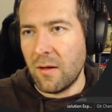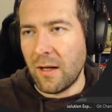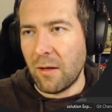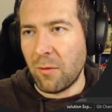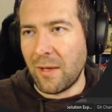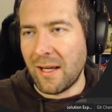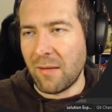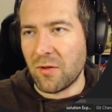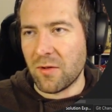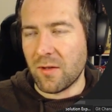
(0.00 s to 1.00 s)
How do we
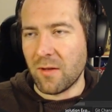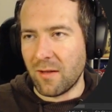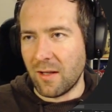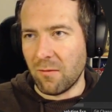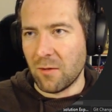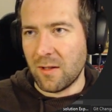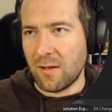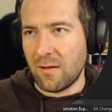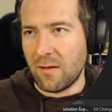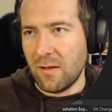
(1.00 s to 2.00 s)
capture stuff again? Was it
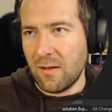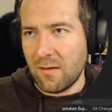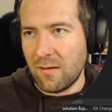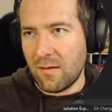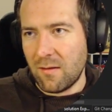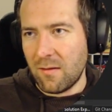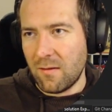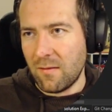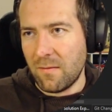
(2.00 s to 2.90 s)
this?